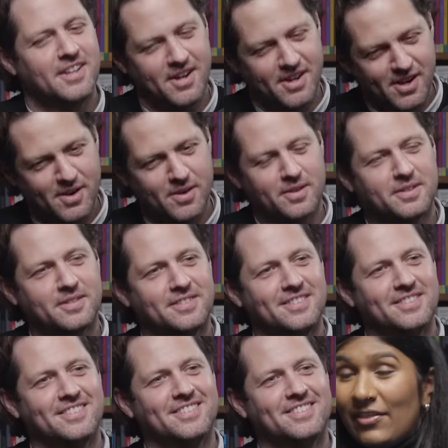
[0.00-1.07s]
There you go. He
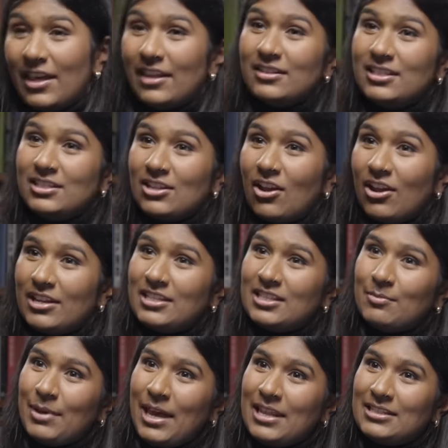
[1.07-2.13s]
didn't, and then signed
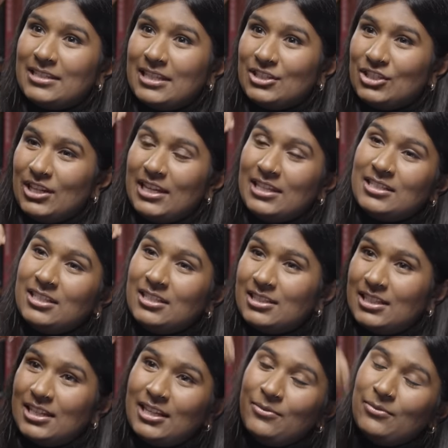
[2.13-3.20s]
the bandage into
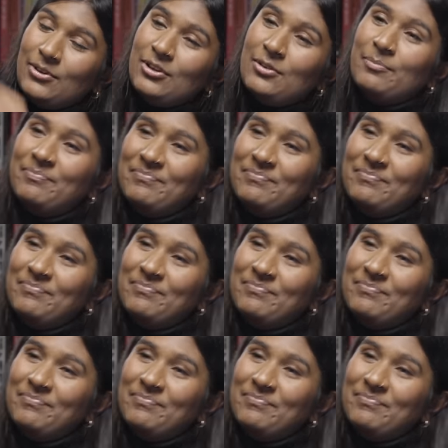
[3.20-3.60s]
City Firm.